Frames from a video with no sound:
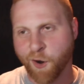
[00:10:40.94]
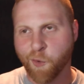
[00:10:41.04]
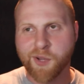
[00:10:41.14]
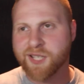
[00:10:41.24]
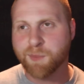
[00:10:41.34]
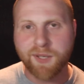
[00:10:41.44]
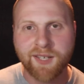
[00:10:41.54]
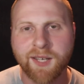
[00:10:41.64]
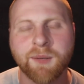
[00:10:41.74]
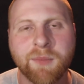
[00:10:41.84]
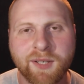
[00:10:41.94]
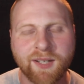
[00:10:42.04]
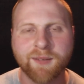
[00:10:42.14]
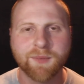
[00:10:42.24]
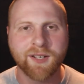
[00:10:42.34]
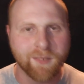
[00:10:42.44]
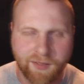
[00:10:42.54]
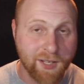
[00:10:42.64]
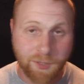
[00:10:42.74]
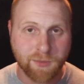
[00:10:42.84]
always speaking, but I'm
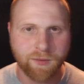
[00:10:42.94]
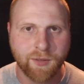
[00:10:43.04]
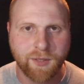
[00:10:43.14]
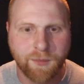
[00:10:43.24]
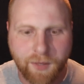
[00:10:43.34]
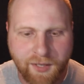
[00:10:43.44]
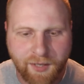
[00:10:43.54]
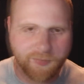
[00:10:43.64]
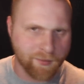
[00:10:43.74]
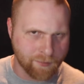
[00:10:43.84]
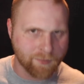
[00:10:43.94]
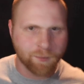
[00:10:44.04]
not an extrovert in real life.